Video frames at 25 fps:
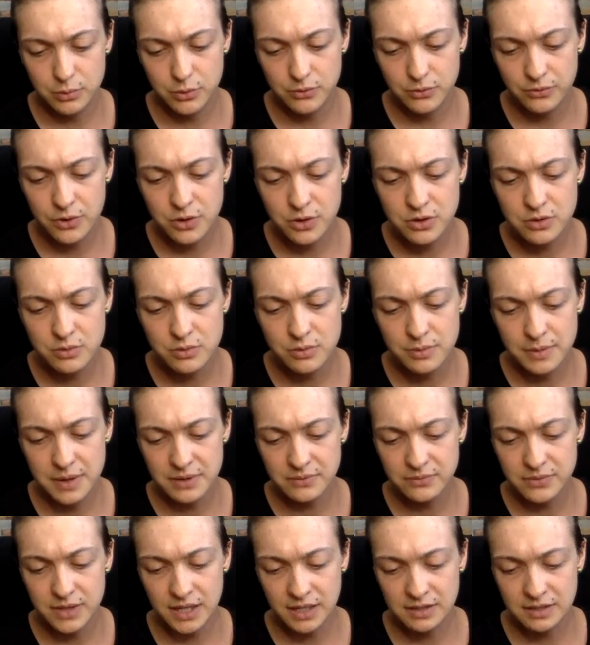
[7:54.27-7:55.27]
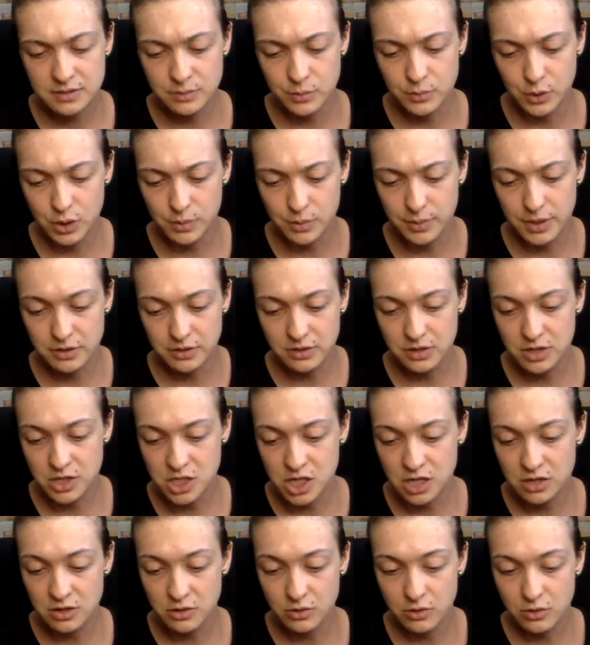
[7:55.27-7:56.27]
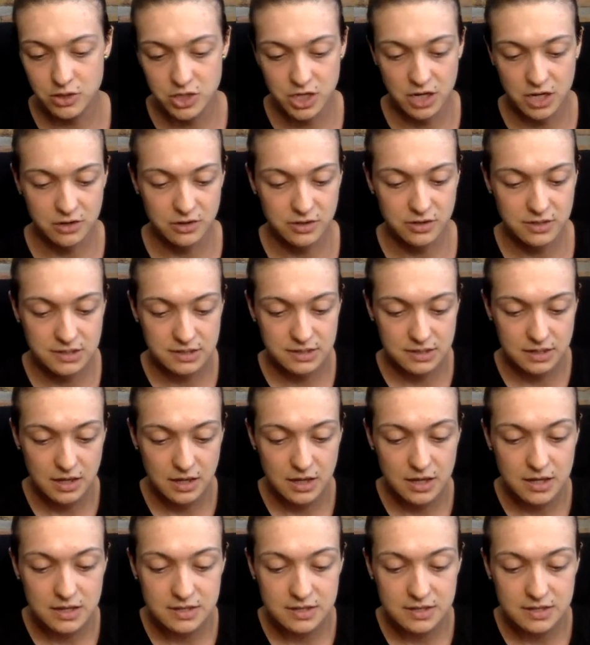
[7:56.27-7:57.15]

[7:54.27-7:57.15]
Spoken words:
prefer to remain flexible about their gender or genders.